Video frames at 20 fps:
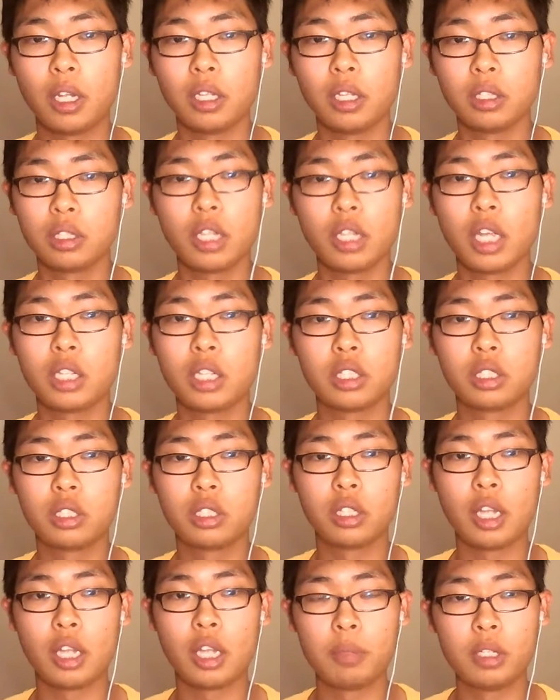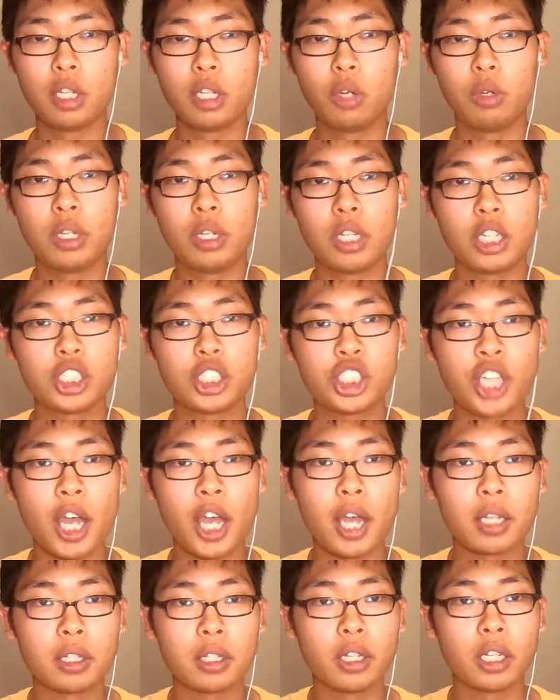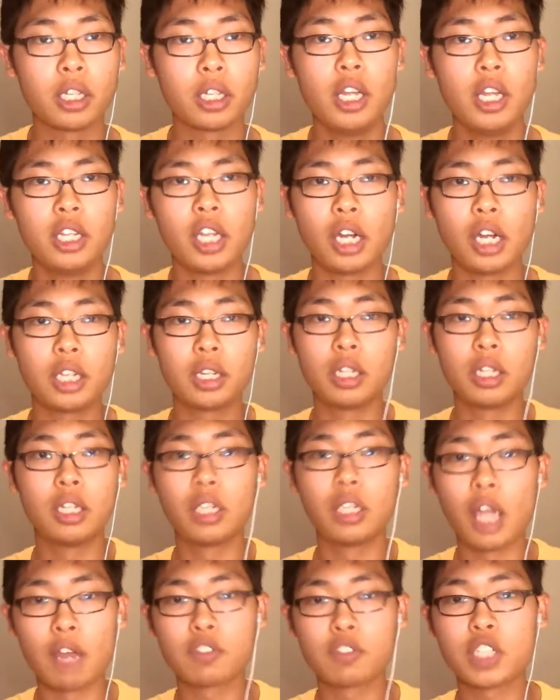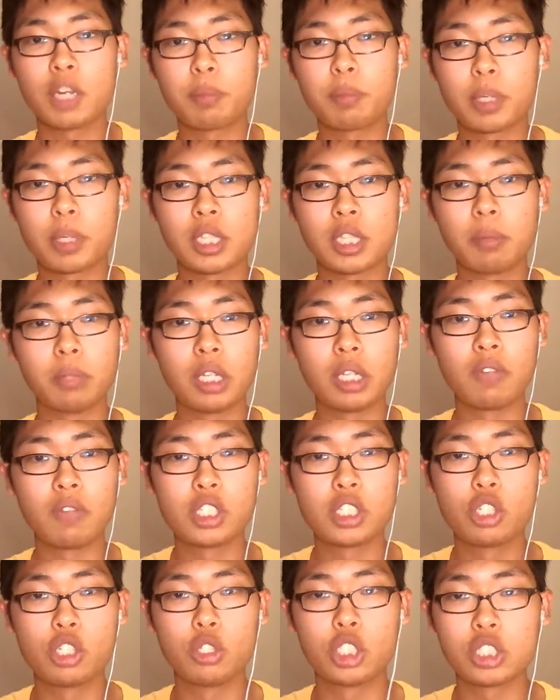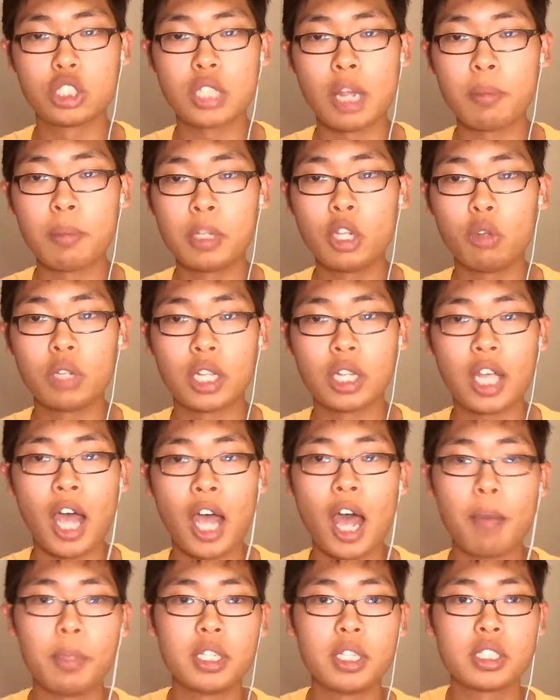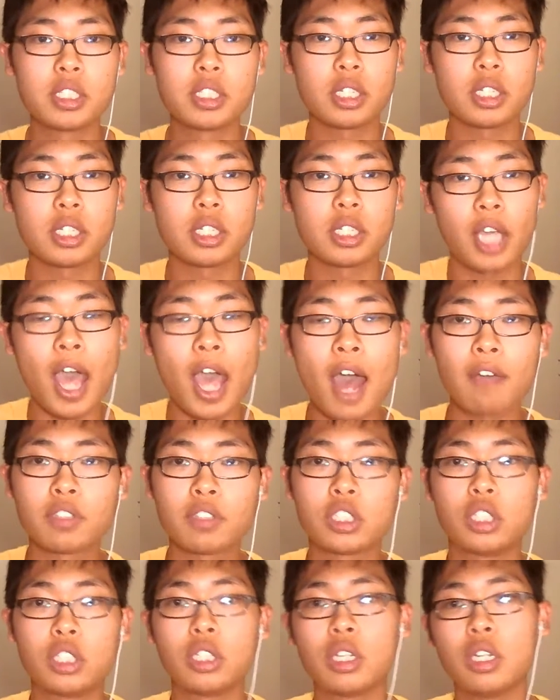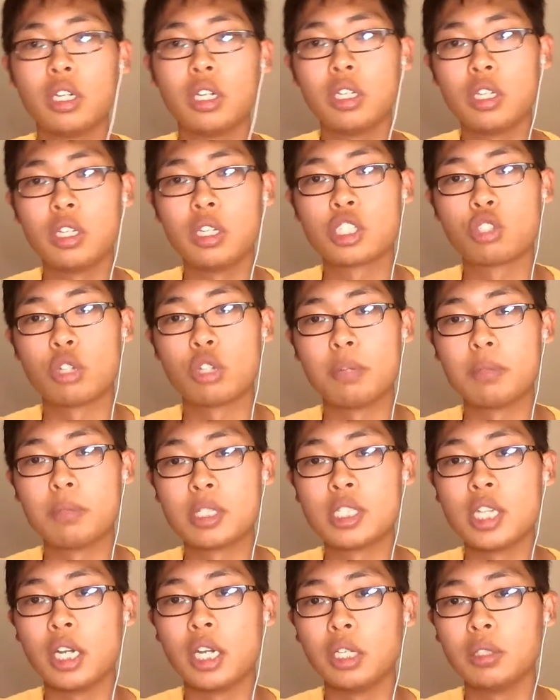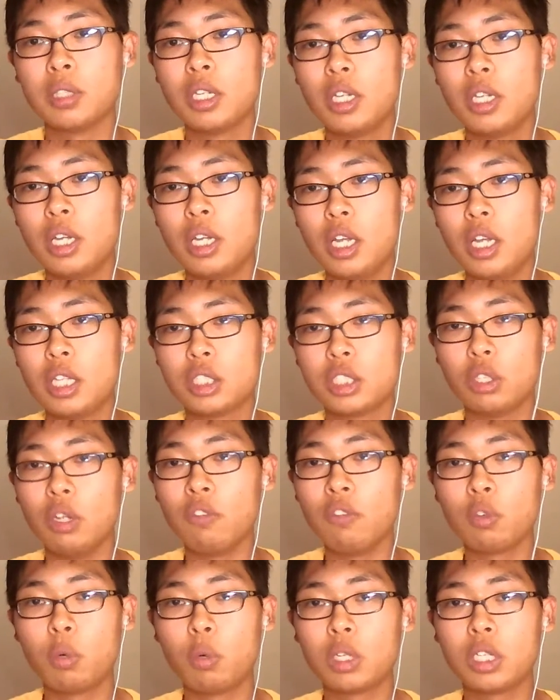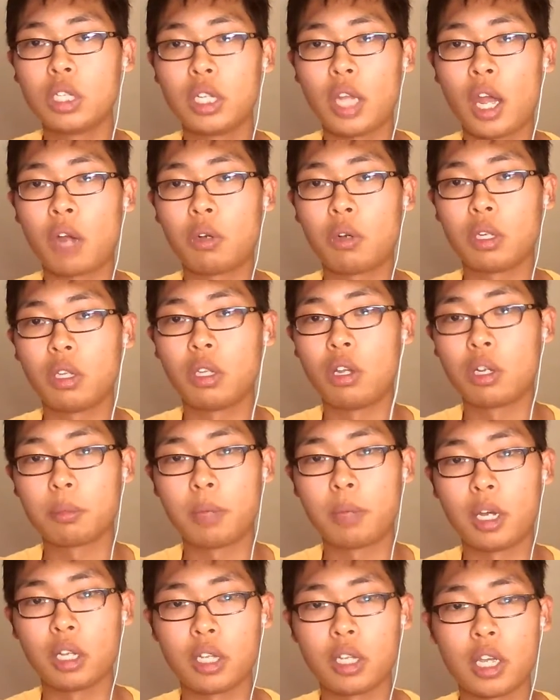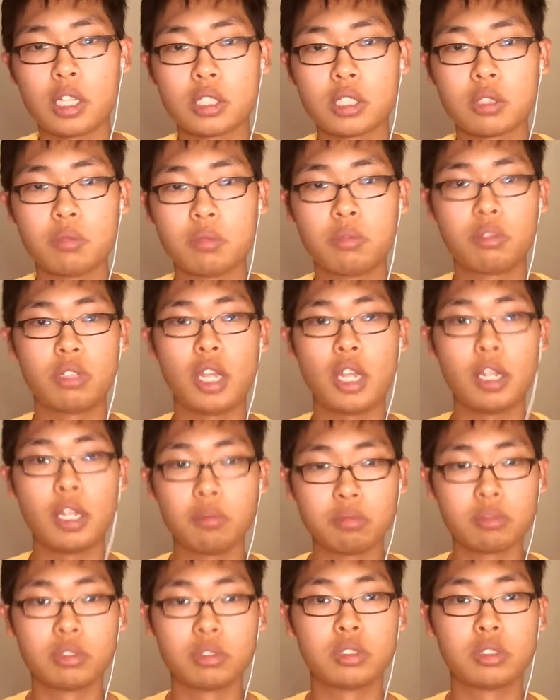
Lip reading: then let me know in a chat, like not in the live chat because I'm leaving soon. Just let me know in the comments like after the stream is done. So if you want an hour-long podcast, then